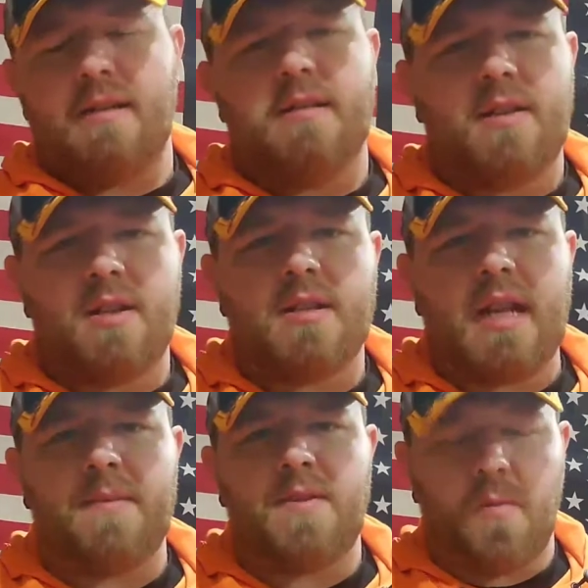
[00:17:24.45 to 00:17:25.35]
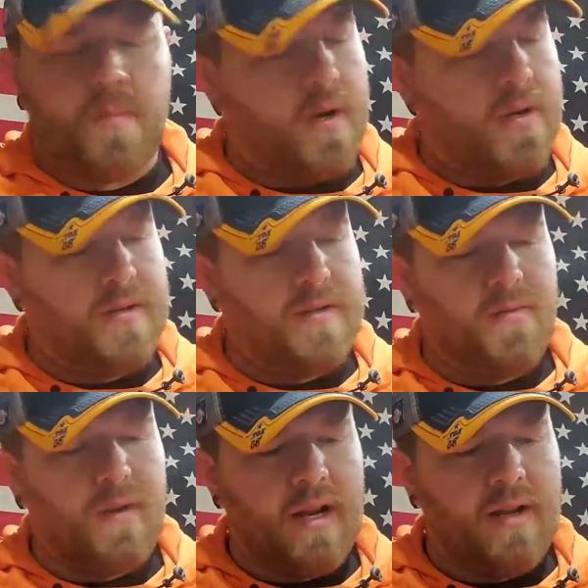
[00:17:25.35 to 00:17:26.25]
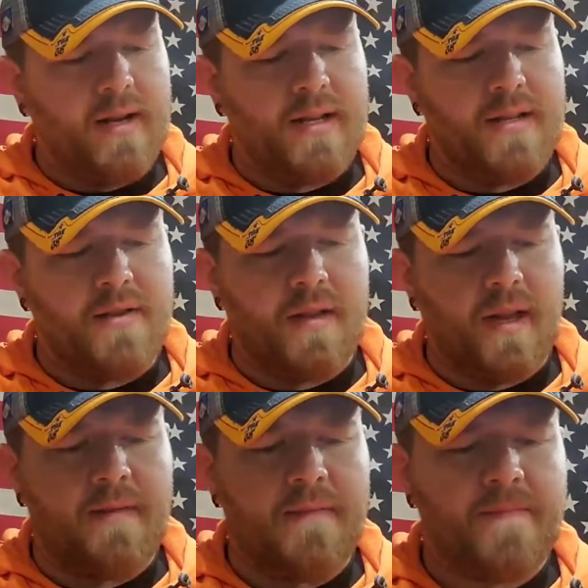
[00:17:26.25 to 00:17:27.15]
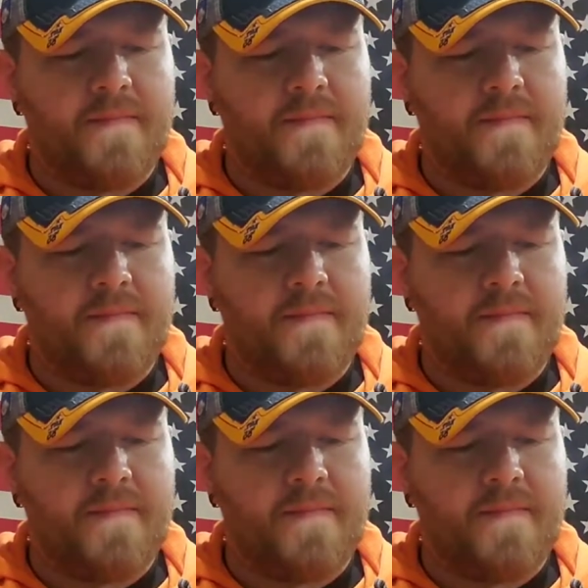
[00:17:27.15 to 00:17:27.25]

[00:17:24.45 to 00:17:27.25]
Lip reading: it's a good time to do a purge. So we're going to go ahead and do that.